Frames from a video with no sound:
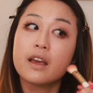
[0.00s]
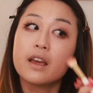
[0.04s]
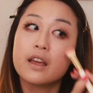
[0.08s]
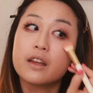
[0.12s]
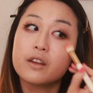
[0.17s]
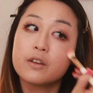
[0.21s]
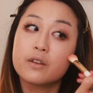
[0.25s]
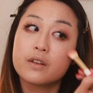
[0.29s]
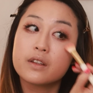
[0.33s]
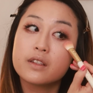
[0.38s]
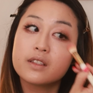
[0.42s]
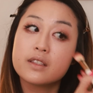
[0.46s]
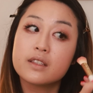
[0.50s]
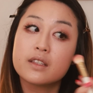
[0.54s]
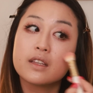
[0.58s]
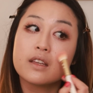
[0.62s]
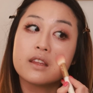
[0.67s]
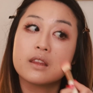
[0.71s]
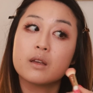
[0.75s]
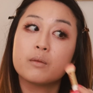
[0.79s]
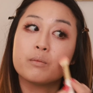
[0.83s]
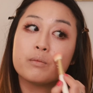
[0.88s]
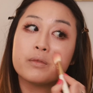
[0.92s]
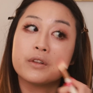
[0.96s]
and you can
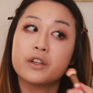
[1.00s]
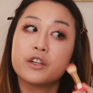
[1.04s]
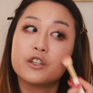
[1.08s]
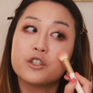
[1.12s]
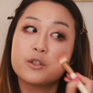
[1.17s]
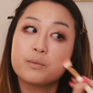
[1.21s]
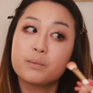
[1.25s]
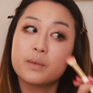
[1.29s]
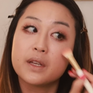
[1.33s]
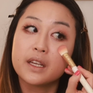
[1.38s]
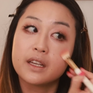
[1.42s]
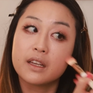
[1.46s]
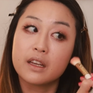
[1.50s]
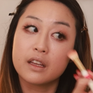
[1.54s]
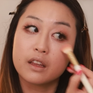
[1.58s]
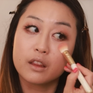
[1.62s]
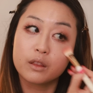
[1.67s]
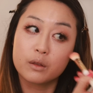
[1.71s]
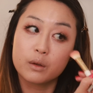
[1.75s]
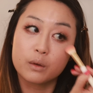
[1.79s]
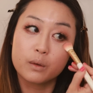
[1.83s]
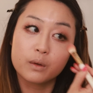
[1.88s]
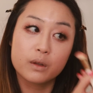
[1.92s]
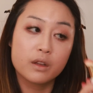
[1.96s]
see the blush
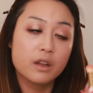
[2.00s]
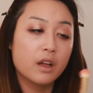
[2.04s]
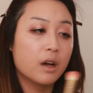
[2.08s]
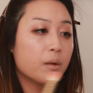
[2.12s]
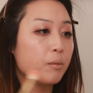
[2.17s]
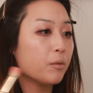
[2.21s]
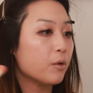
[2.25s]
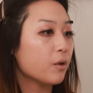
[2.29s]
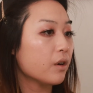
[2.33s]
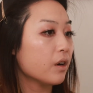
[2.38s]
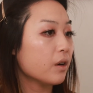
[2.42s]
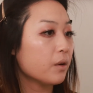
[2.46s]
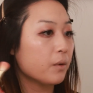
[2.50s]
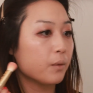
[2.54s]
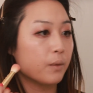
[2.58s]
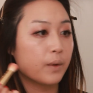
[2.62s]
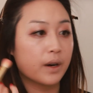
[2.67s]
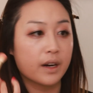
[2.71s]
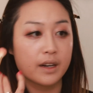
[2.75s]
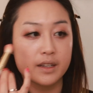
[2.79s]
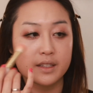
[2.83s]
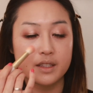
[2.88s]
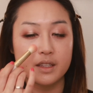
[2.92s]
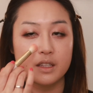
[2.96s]
peeking through a lot more,
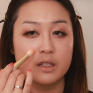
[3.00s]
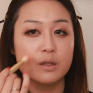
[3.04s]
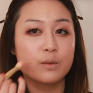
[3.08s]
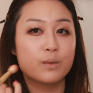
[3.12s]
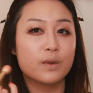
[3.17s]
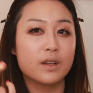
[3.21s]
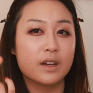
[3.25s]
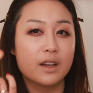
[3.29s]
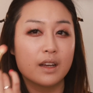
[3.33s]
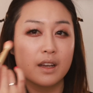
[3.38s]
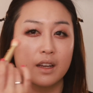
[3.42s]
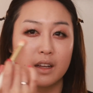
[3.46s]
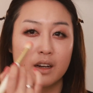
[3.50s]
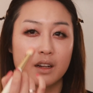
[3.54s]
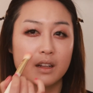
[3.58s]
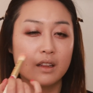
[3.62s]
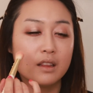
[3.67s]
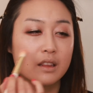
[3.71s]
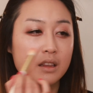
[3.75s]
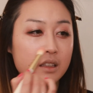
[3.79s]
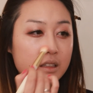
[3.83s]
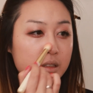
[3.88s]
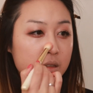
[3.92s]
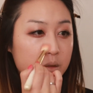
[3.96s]
whereas this one had a
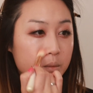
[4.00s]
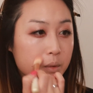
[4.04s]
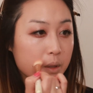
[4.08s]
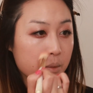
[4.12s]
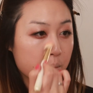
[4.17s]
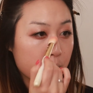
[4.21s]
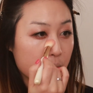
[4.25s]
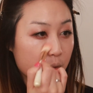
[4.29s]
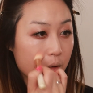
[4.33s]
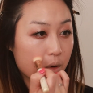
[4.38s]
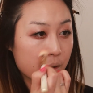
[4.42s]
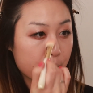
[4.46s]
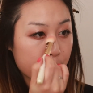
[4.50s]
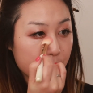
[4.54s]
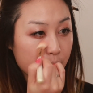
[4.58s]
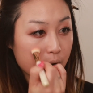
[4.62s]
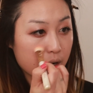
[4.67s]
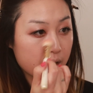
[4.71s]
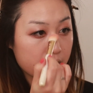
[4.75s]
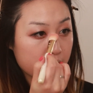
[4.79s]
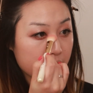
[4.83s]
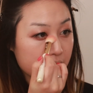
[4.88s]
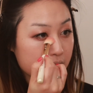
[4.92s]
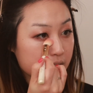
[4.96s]
little bit more
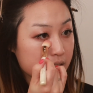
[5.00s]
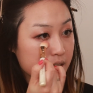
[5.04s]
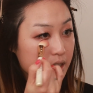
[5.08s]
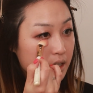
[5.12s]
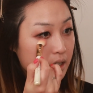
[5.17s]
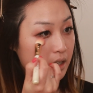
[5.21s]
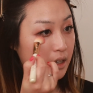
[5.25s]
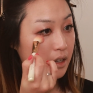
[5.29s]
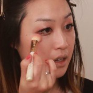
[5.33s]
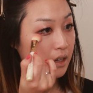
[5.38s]
product,